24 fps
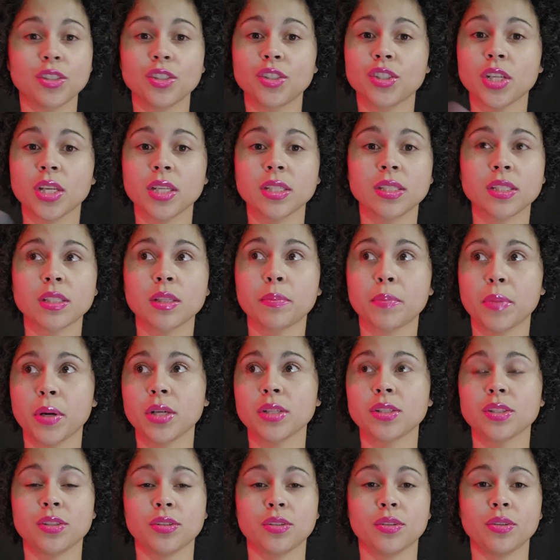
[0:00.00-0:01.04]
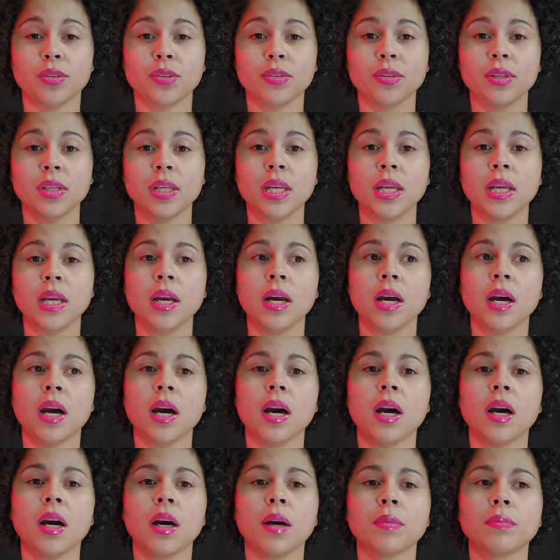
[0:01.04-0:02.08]
just the personal.
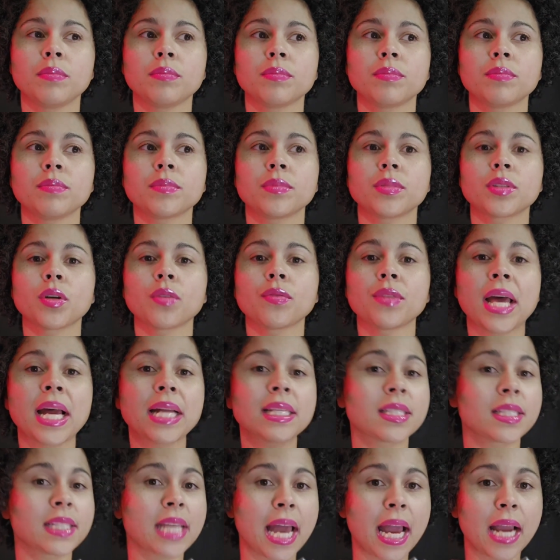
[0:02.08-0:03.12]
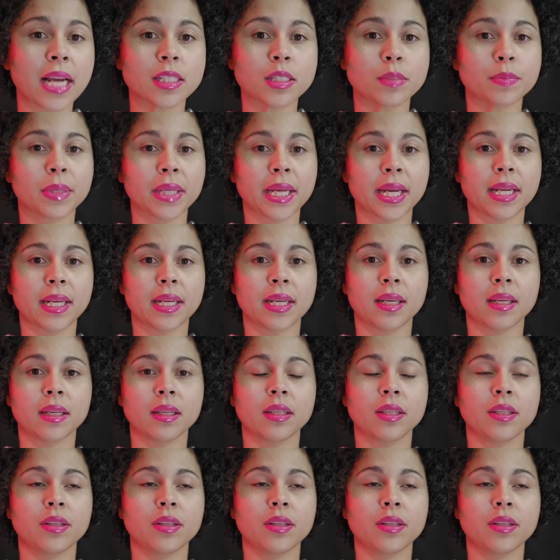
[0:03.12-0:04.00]
So that's tax planning.